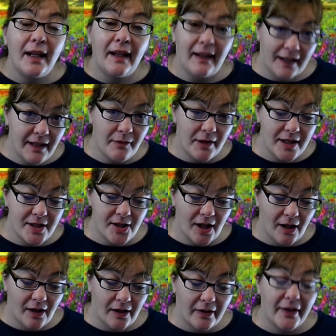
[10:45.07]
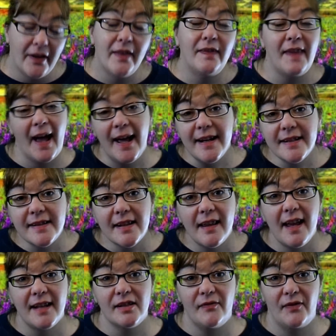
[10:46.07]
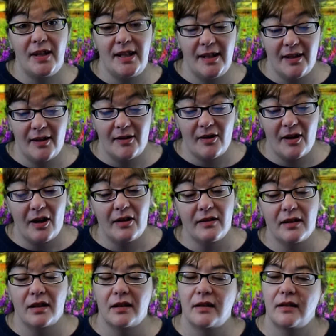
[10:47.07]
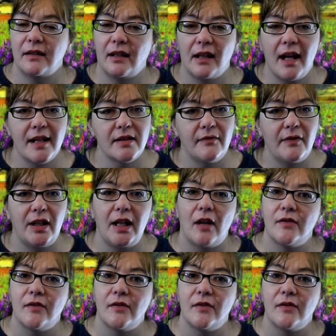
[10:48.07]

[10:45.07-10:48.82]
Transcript: anyways, y'all, that is the last video or the last video.